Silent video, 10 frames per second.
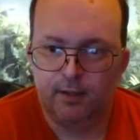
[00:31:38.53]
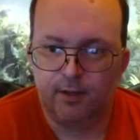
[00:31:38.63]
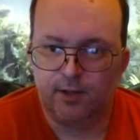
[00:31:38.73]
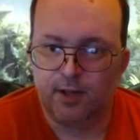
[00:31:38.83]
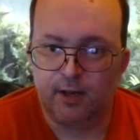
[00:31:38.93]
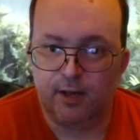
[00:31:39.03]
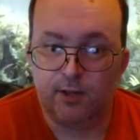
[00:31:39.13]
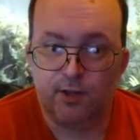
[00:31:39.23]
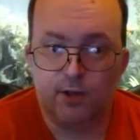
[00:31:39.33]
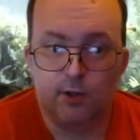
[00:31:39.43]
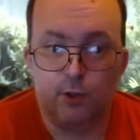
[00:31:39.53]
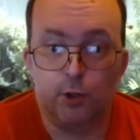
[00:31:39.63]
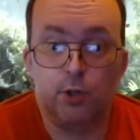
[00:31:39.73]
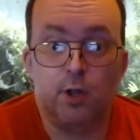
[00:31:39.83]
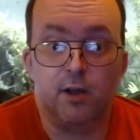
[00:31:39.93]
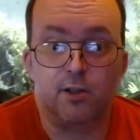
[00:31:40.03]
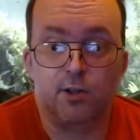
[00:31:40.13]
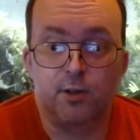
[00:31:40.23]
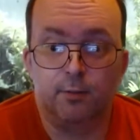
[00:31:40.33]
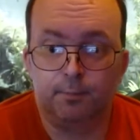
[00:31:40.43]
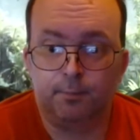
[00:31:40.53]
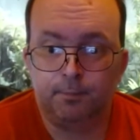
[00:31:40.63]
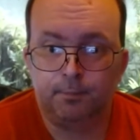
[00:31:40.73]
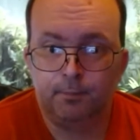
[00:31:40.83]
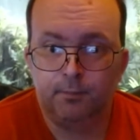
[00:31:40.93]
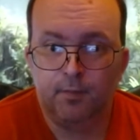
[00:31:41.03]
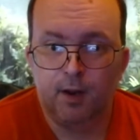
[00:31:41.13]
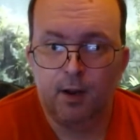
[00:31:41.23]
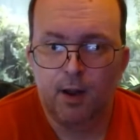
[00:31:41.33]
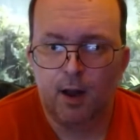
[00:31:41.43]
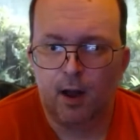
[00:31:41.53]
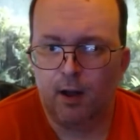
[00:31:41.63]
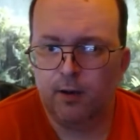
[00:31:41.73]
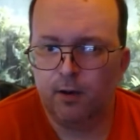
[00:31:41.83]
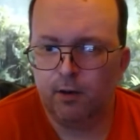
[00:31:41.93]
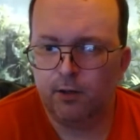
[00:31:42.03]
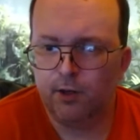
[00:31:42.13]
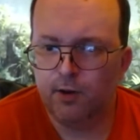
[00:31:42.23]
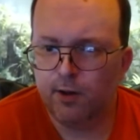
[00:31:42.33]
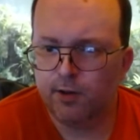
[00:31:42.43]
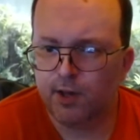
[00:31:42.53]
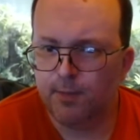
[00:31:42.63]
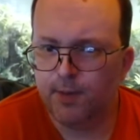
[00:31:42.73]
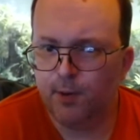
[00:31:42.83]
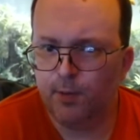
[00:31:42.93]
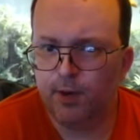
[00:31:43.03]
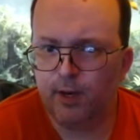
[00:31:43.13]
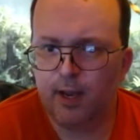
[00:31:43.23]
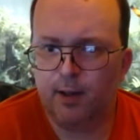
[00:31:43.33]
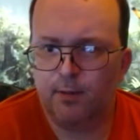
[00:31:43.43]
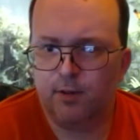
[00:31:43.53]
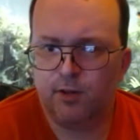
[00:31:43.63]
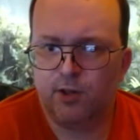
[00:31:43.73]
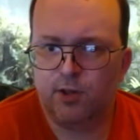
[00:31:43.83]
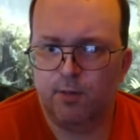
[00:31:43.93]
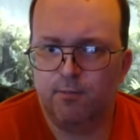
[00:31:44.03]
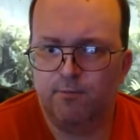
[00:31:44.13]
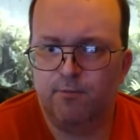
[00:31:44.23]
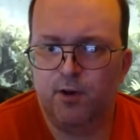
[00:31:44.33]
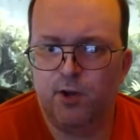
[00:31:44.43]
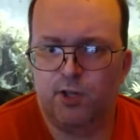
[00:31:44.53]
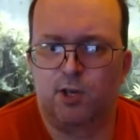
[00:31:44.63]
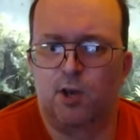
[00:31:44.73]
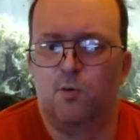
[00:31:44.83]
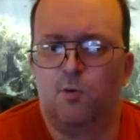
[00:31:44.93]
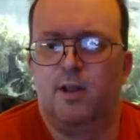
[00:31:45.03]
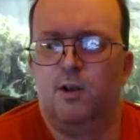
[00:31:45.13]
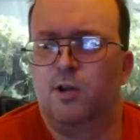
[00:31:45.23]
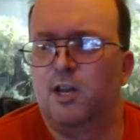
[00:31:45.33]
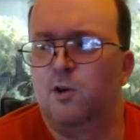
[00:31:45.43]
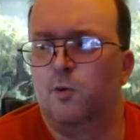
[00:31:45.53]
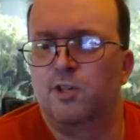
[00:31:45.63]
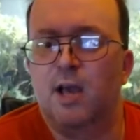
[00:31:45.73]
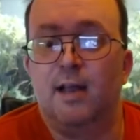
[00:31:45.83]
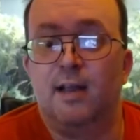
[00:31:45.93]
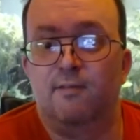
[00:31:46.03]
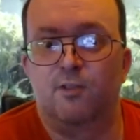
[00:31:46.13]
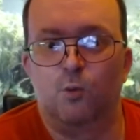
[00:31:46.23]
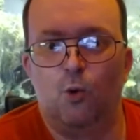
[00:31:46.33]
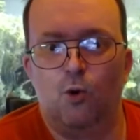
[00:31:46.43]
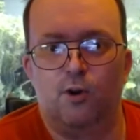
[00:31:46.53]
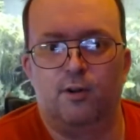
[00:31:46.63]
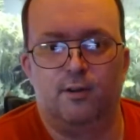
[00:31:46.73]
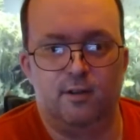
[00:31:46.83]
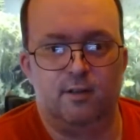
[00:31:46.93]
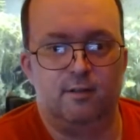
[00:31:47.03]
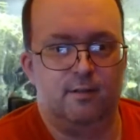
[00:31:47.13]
I say it's just us. And I do know some people can get some vertigo when they look into a tank if the water and